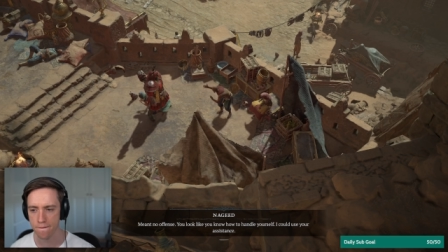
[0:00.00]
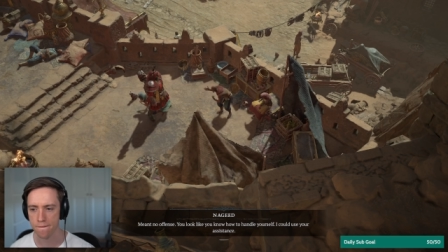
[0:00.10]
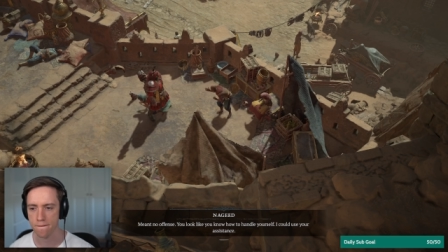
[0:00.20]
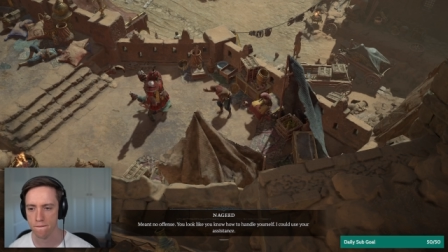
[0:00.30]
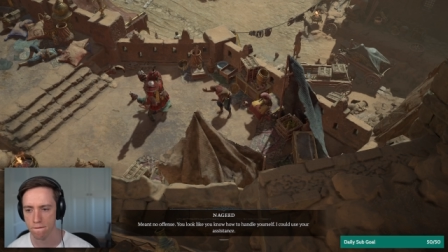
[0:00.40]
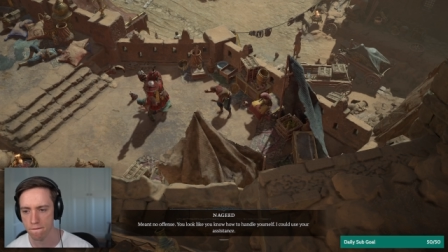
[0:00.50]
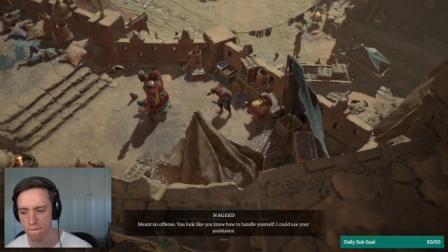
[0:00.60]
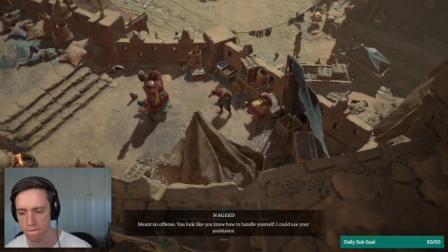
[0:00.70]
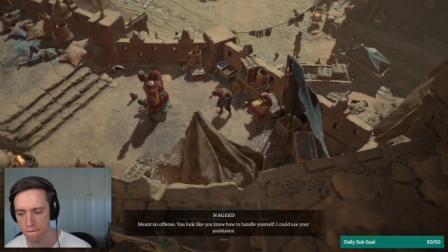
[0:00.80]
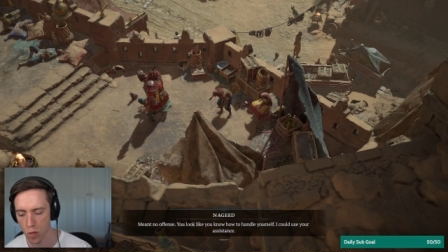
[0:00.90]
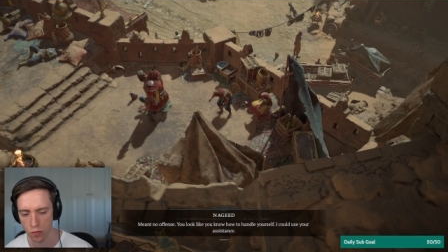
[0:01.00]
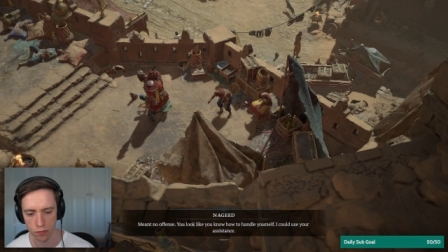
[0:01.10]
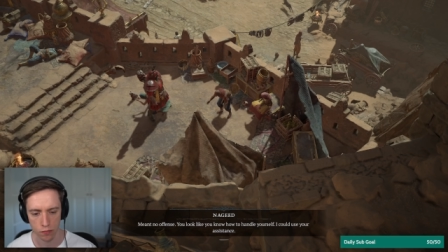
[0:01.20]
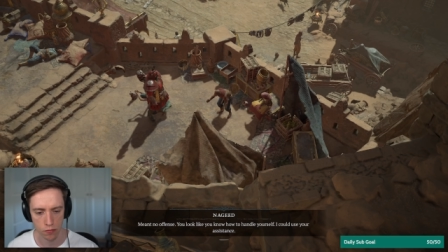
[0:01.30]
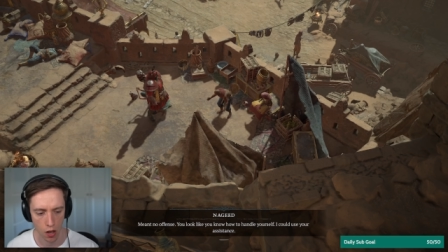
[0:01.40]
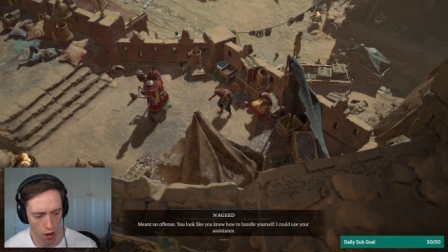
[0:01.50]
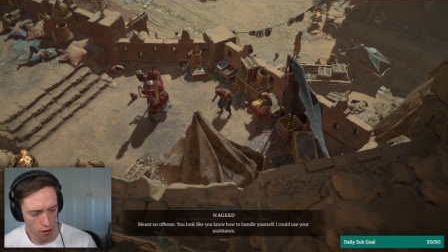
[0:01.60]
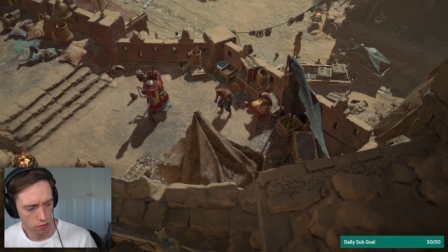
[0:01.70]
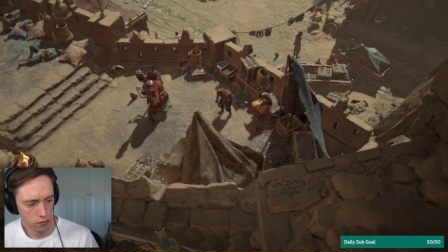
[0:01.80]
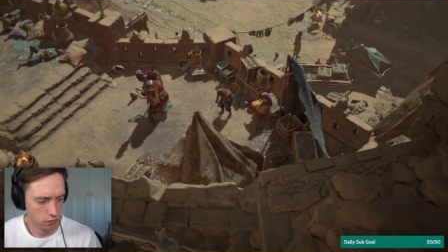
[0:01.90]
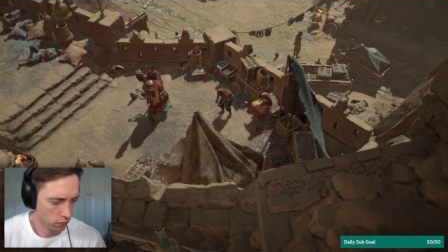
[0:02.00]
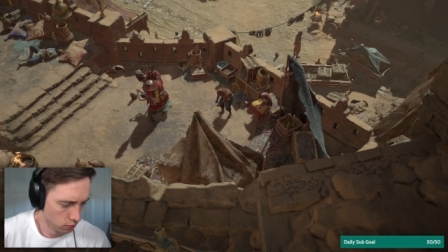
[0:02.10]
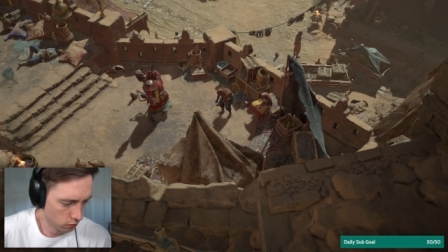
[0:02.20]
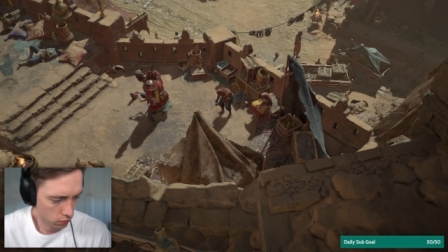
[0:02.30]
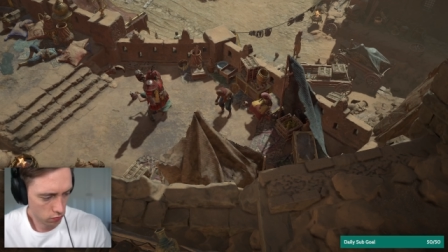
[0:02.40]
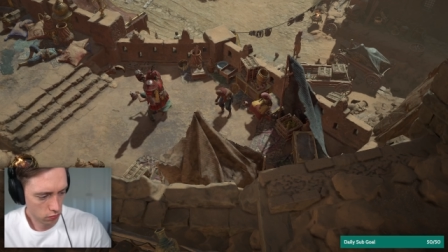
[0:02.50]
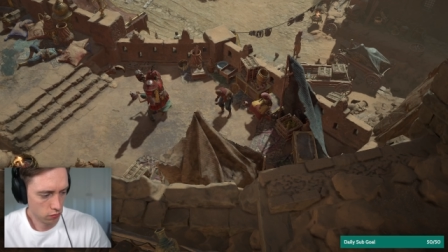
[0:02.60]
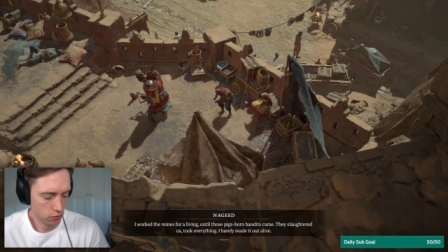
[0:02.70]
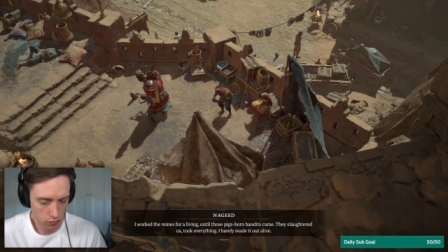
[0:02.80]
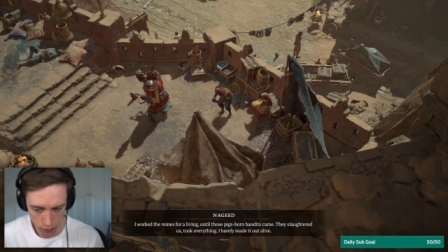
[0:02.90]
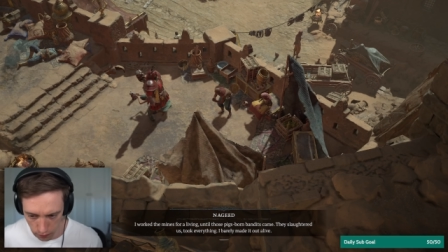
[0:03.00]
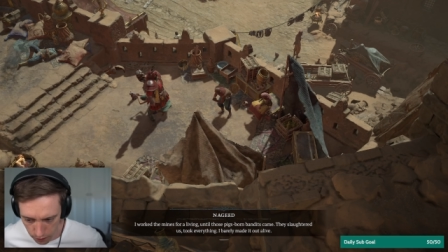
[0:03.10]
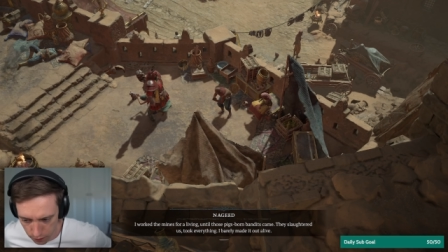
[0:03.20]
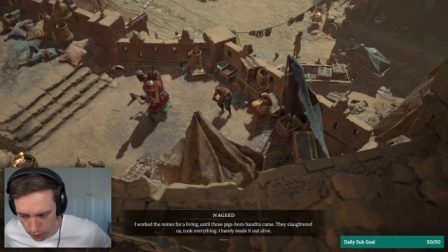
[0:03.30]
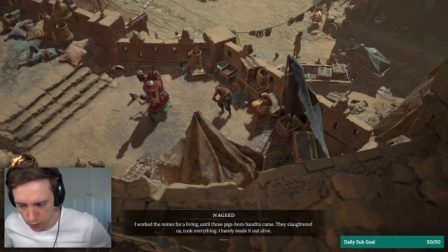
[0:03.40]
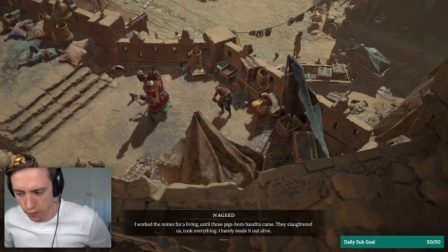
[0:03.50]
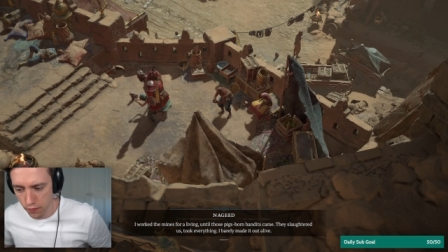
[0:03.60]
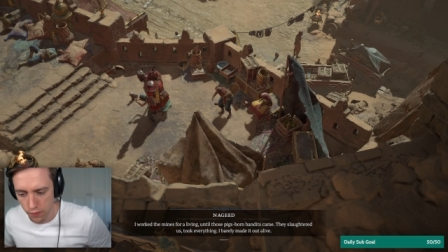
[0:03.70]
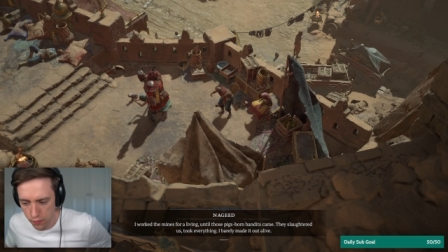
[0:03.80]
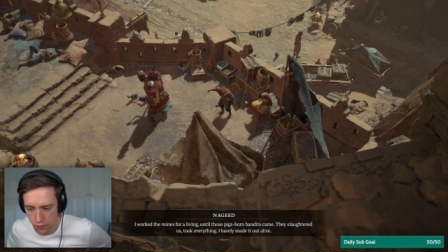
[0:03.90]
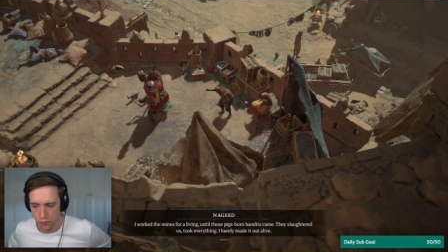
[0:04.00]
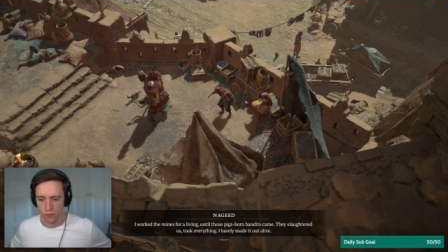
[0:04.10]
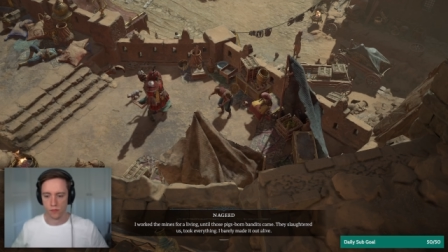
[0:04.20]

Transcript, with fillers: I could use your assistance. Huh? I worked the mines for a